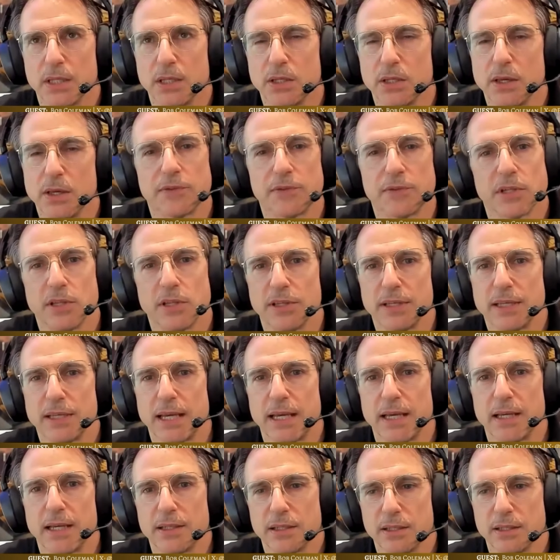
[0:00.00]
you have to look
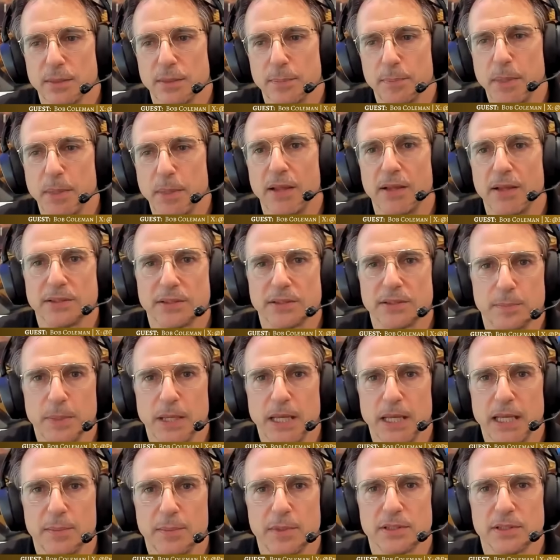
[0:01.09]
at the balance of
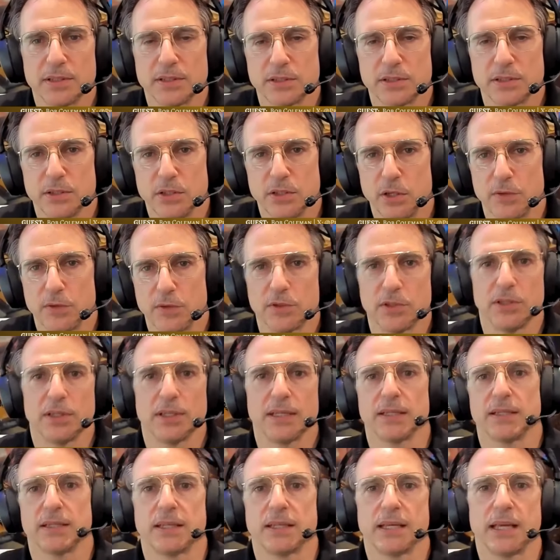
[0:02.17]
payments. You have to
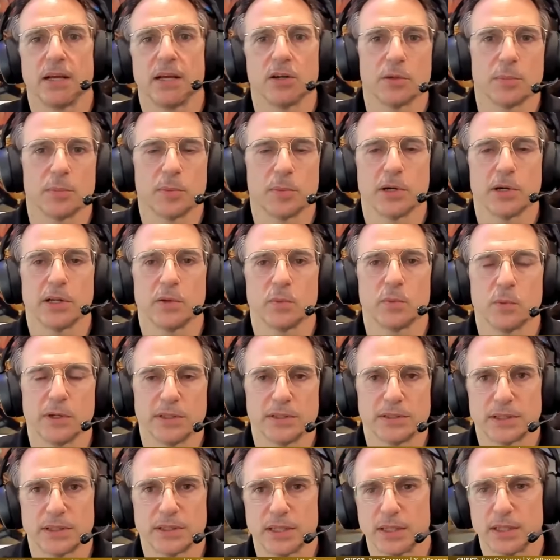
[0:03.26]
look at the counterparty
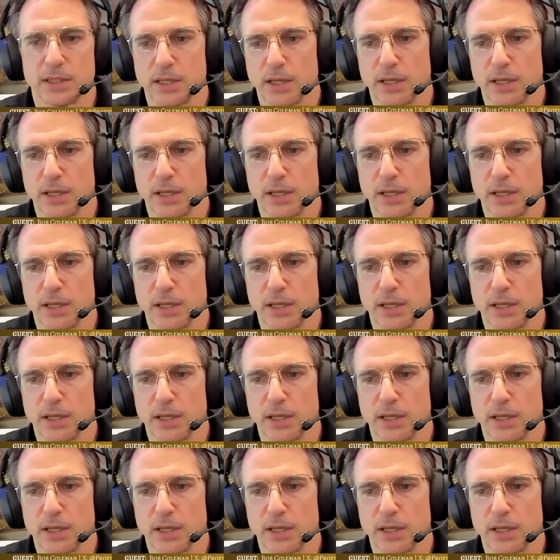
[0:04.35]
risk.